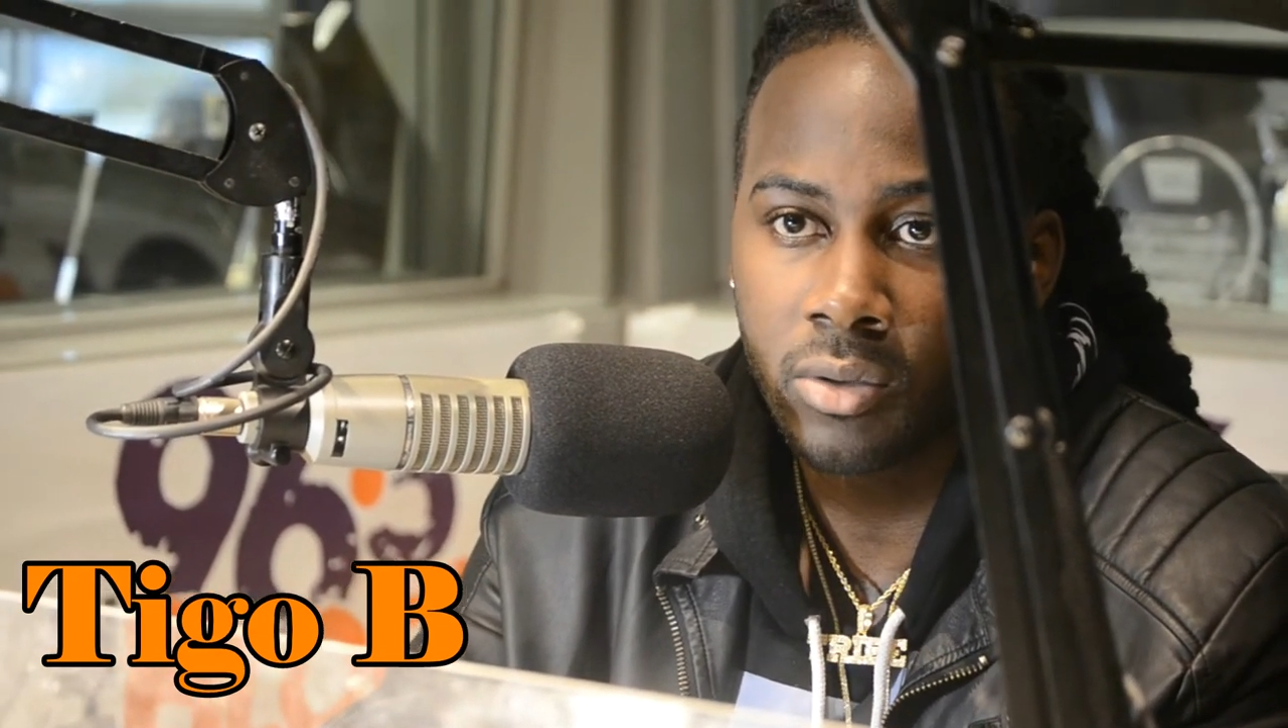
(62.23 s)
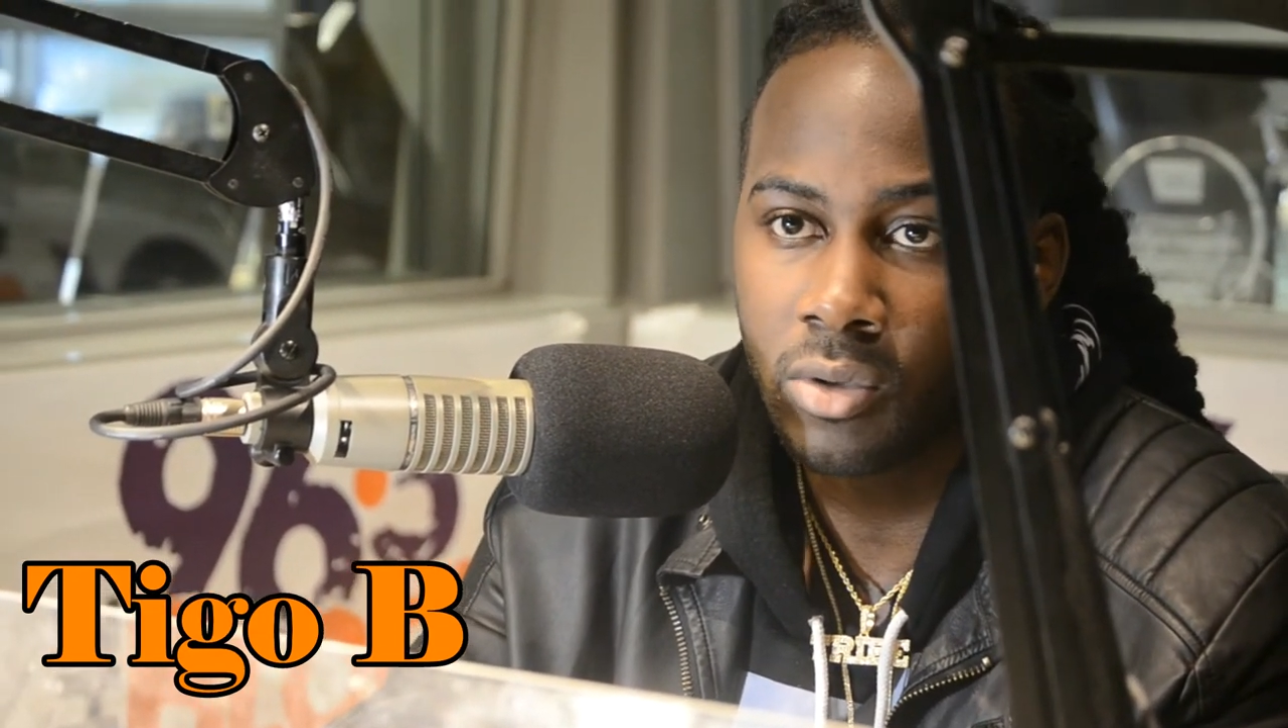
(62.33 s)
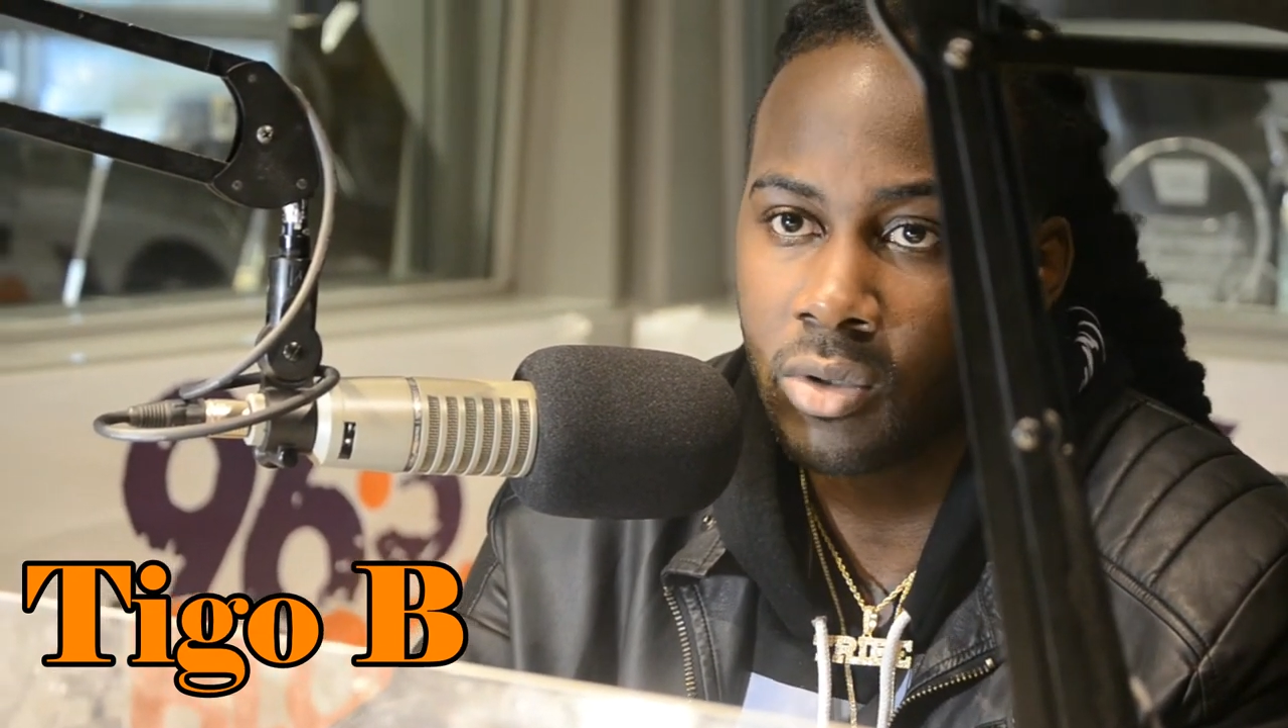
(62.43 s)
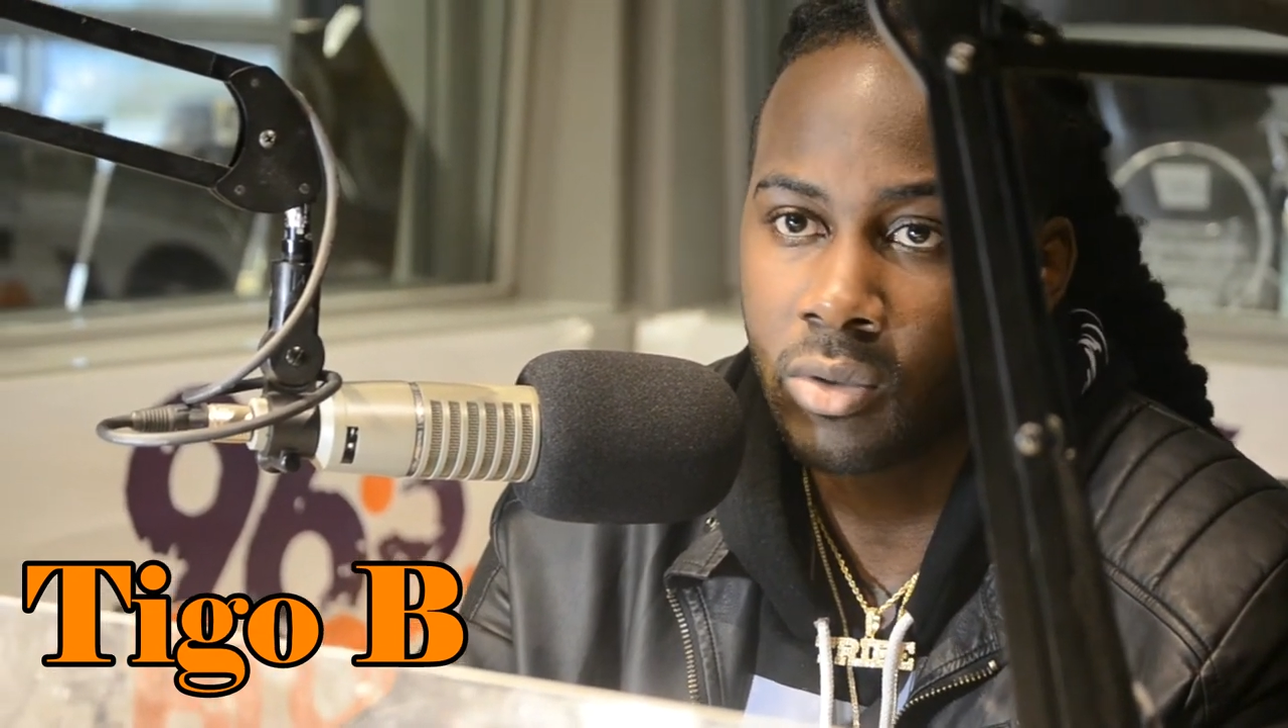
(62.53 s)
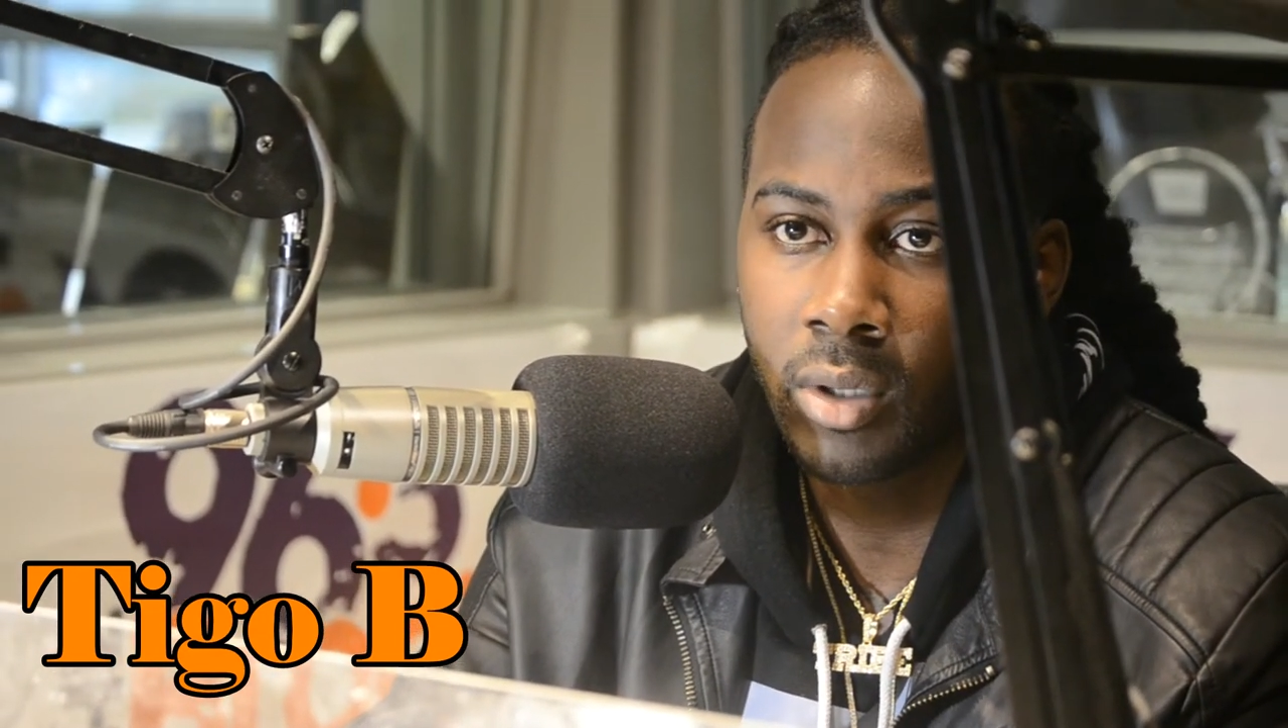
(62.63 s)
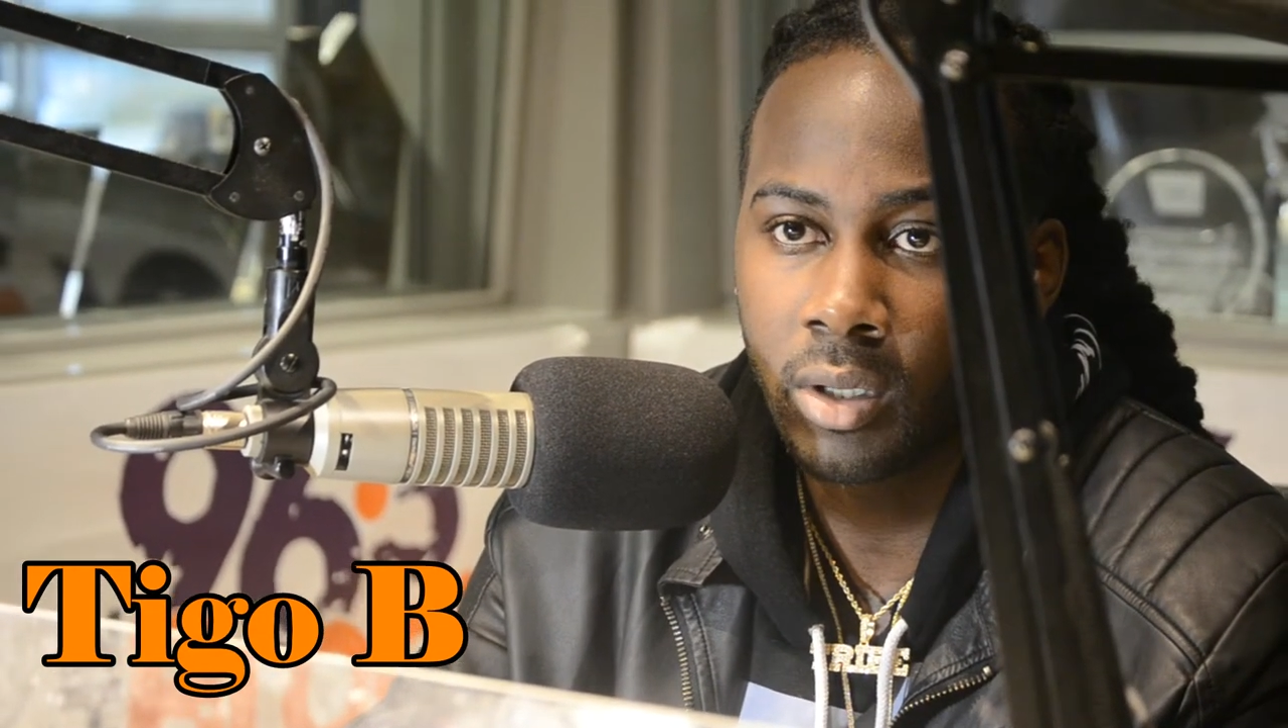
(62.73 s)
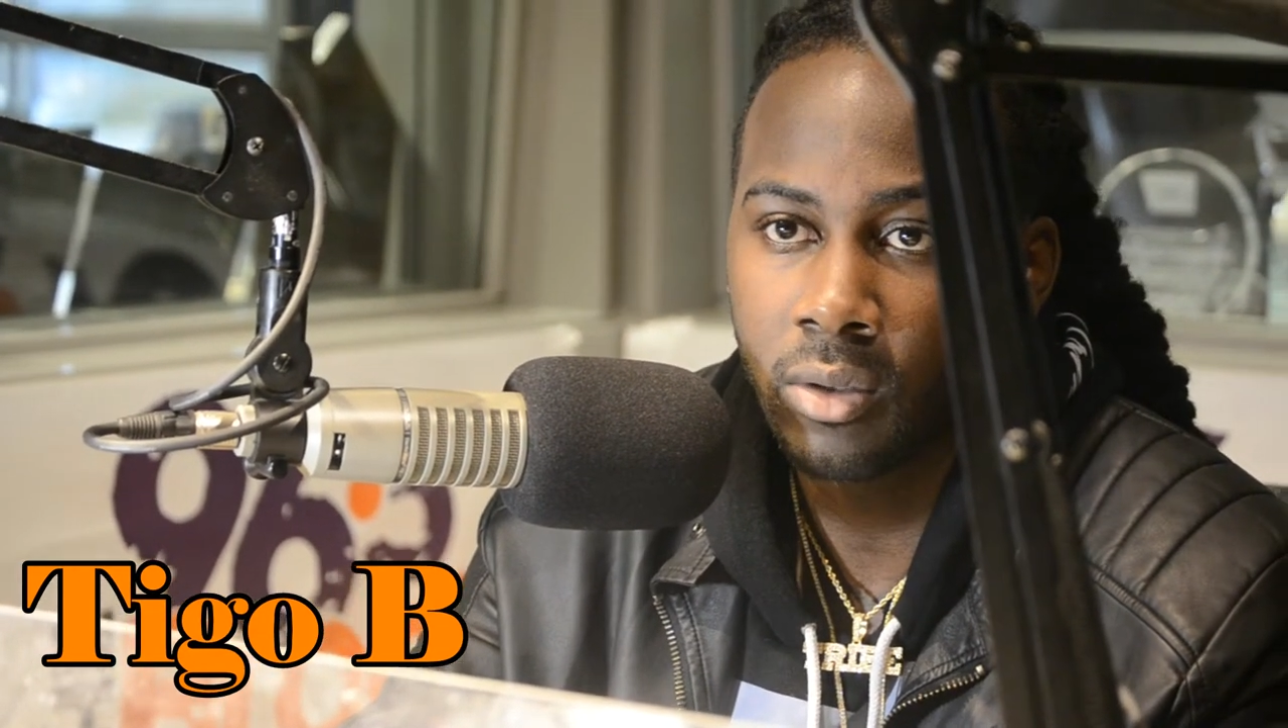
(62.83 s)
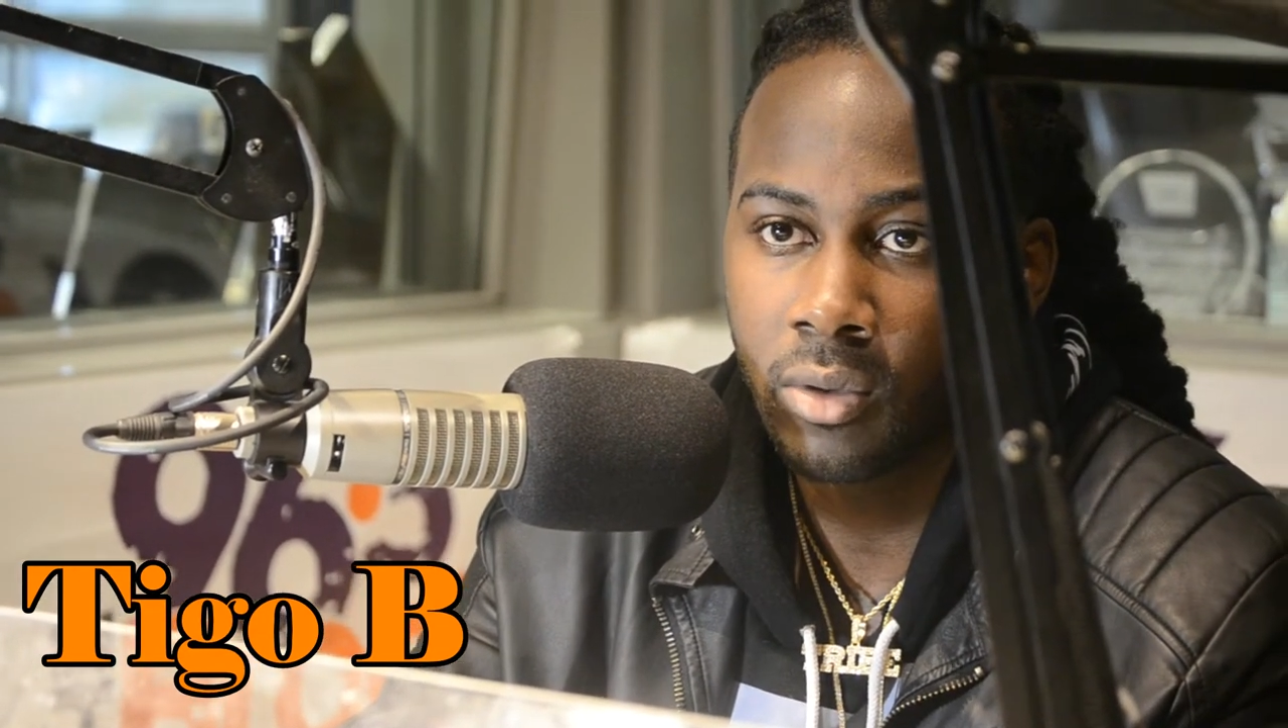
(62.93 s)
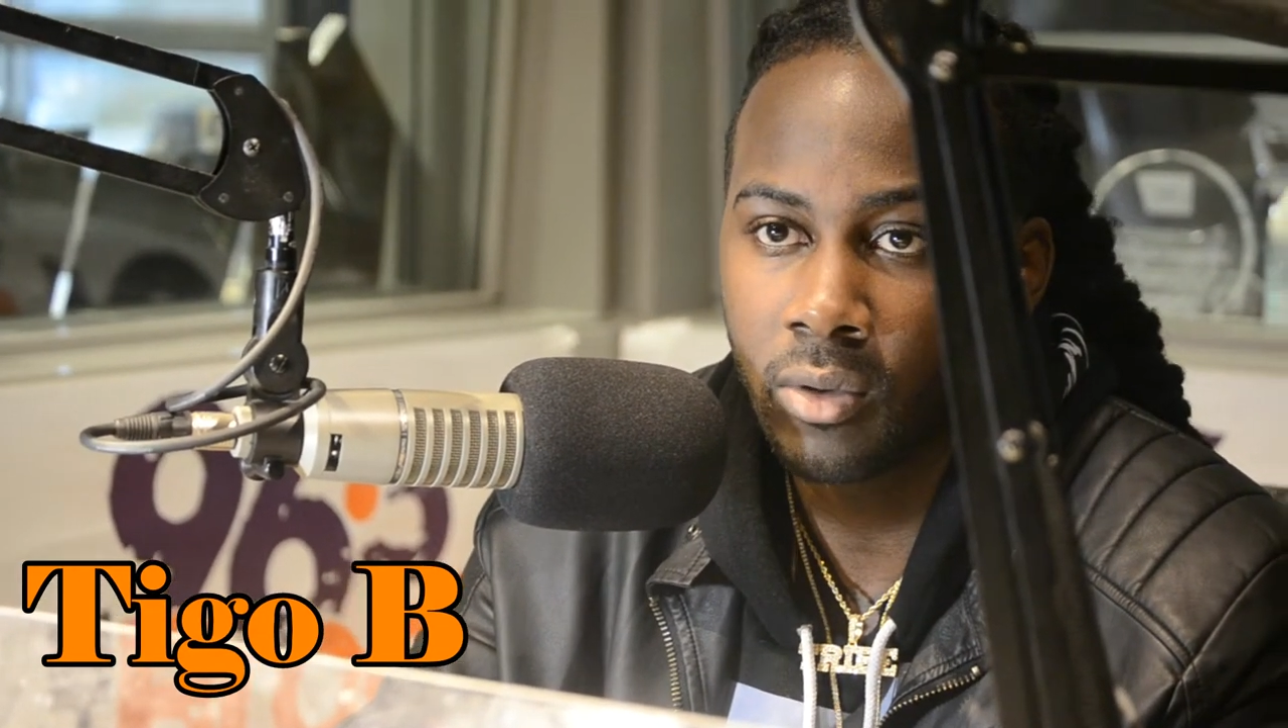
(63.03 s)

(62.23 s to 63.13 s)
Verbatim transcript: you just want to do a